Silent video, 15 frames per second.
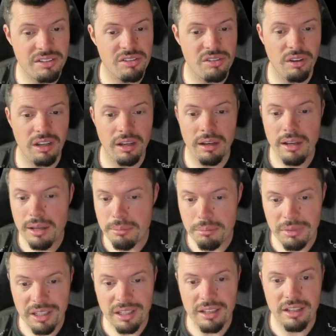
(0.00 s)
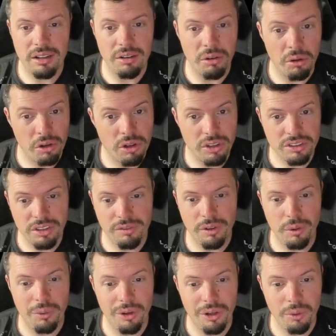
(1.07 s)
that's doing media or
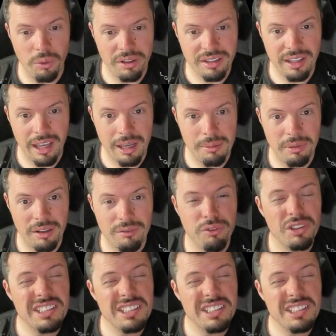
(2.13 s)
crossover work with gaming